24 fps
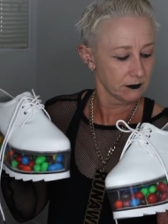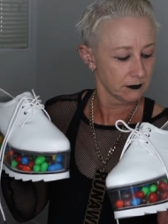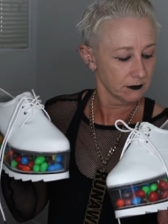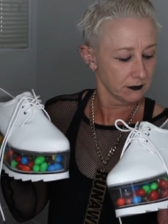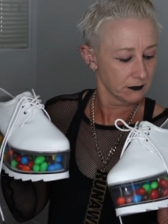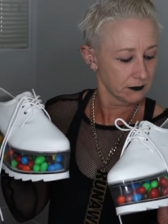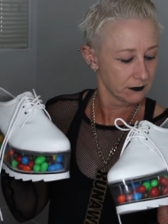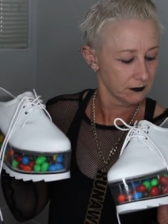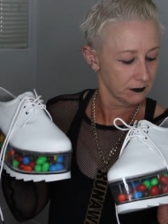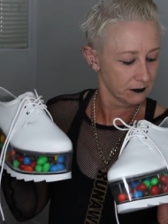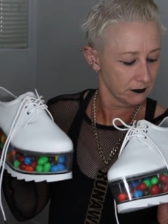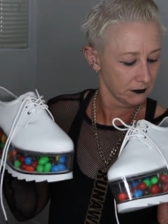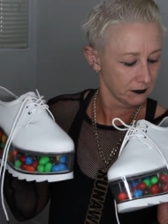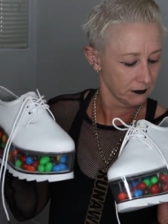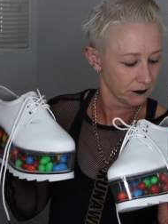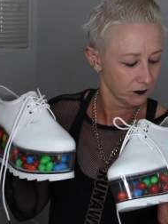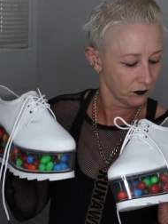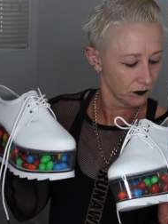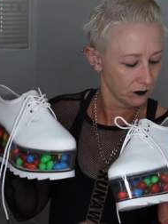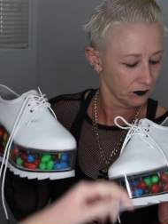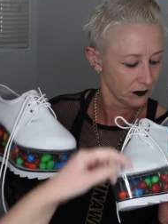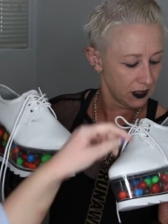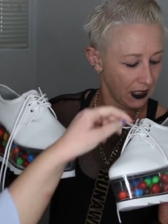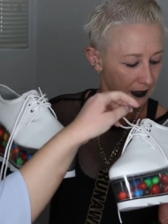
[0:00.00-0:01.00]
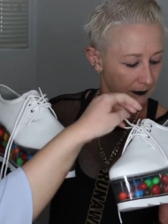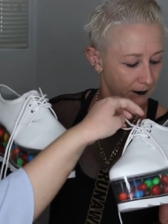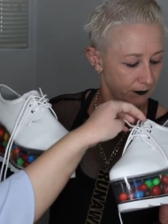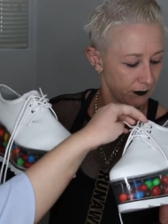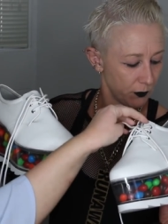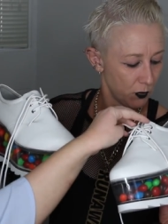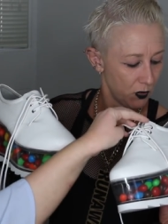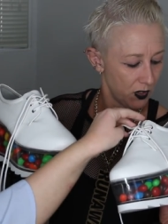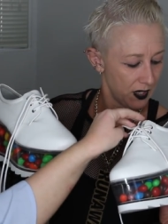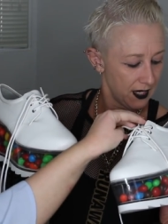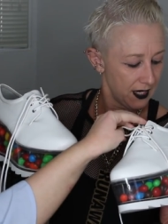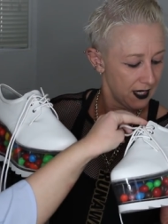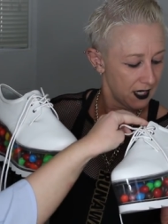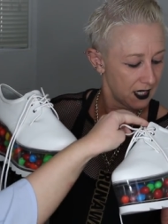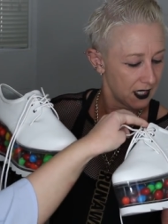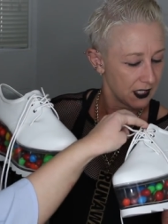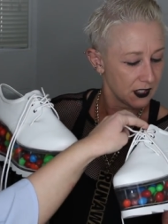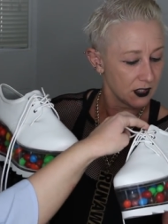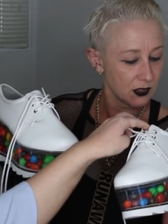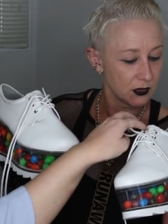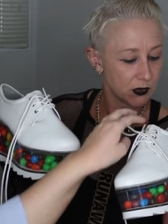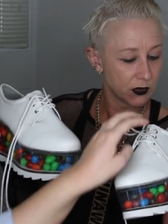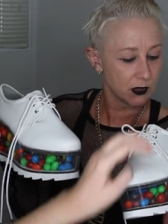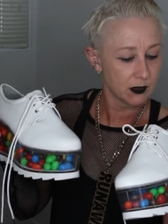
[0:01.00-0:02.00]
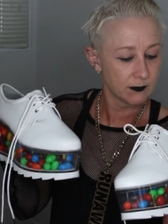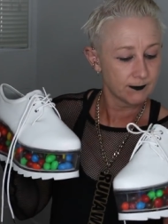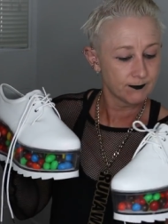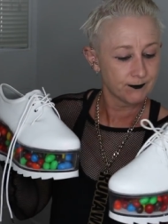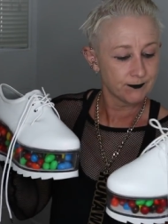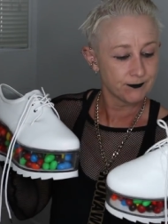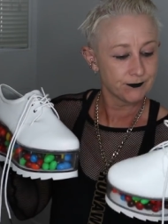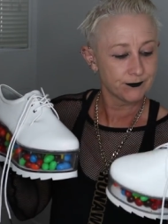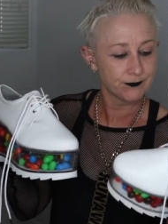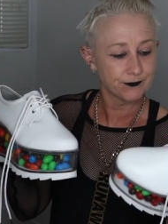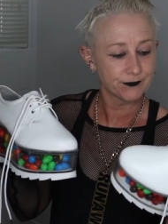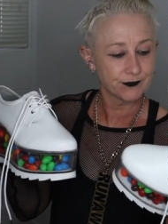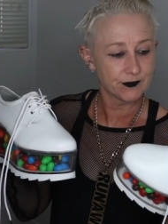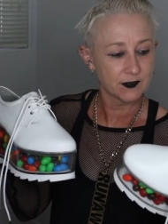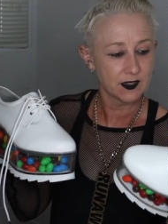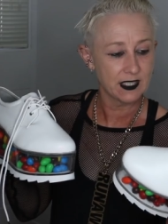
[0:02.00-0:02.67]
by Why Are You. So. Yeah, Y.R.U.? Yeah.